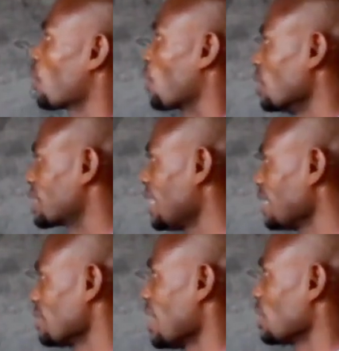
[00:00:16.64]

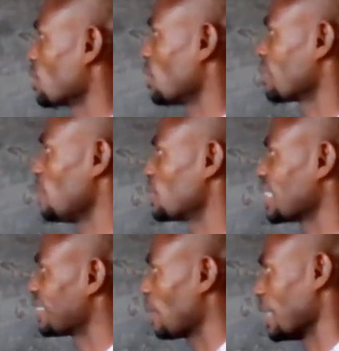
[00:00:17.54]
Consider the reaction
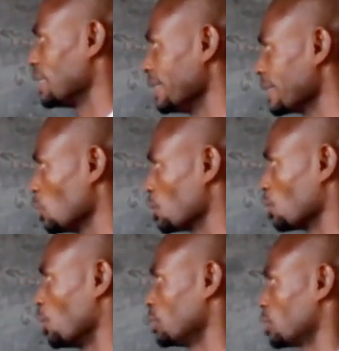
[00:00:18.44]
represented by the
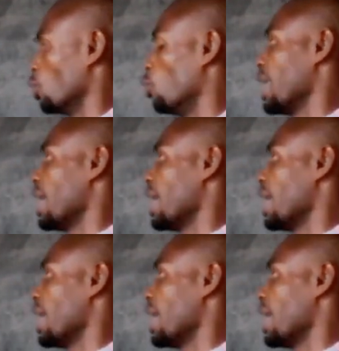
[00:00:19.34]
equation. So we